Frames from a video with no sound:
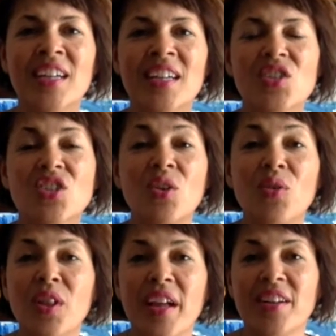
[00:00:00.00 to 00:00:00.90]

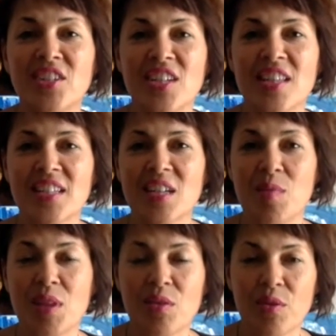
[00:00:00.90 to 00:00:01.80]
soul energy that's
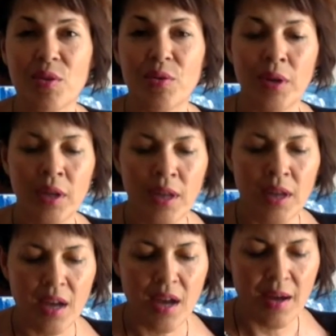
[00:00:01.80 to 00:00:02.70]
coming through.
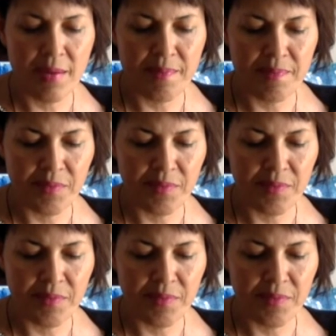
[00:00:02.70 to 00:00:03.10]
Um,